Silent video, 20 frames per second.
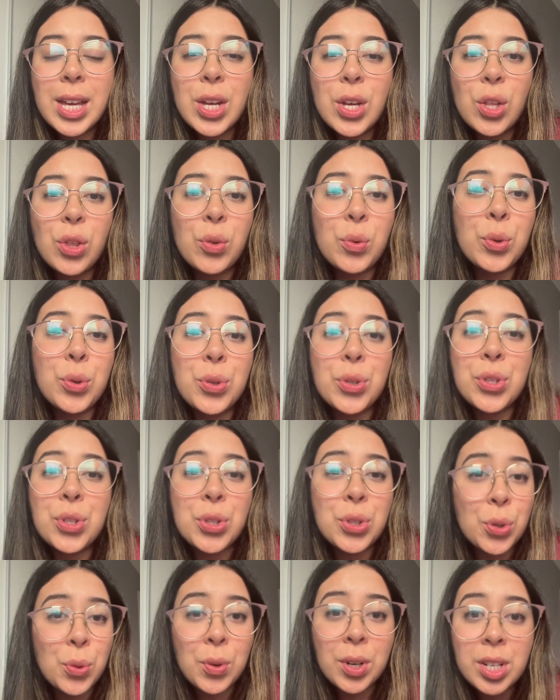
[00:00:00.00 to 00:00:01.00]
Through
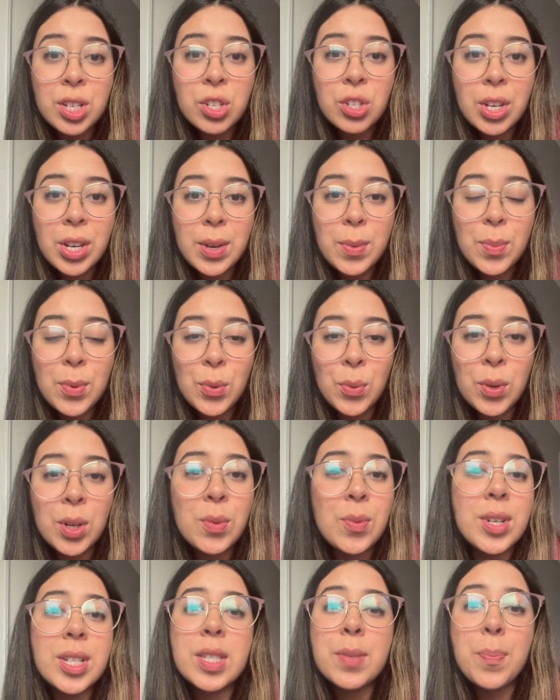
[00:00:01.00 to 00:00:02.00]
stewardship, we
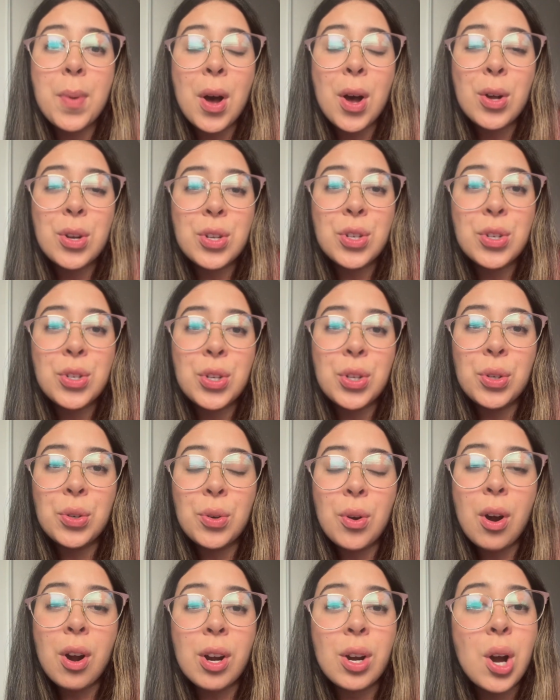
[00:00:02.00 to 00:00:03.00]
respond to
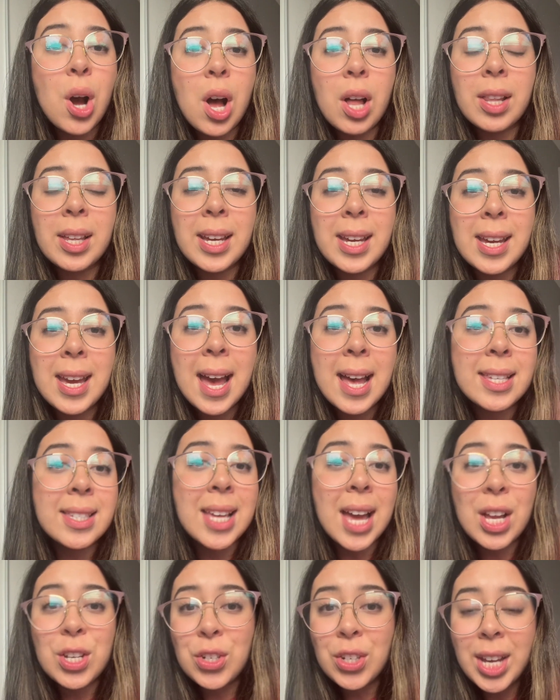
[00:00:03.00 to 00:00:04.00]
our calling as
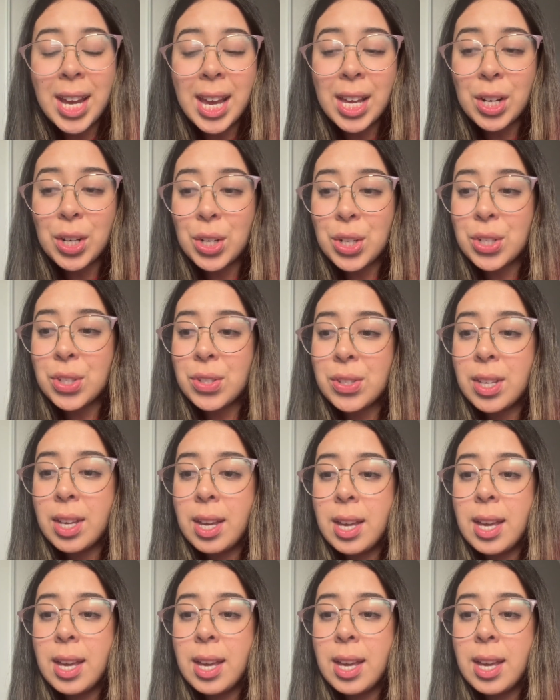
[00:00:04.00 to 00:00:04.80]
educators